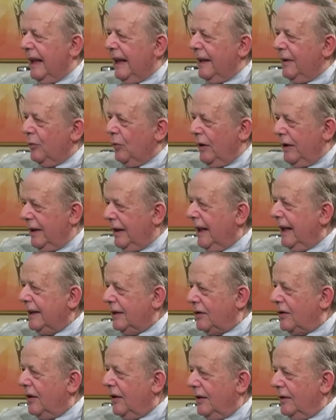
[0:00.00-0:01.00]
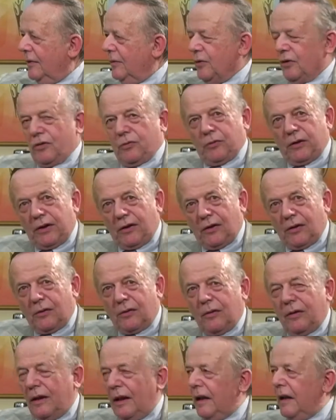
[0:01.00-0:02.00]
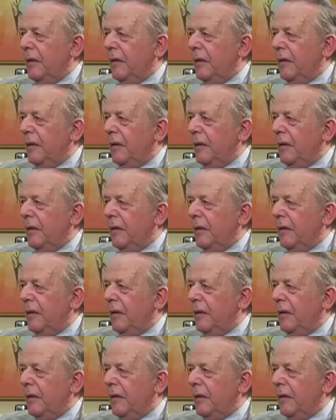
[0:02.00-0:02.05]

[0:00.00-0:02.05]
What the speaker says: and one electron, which we know,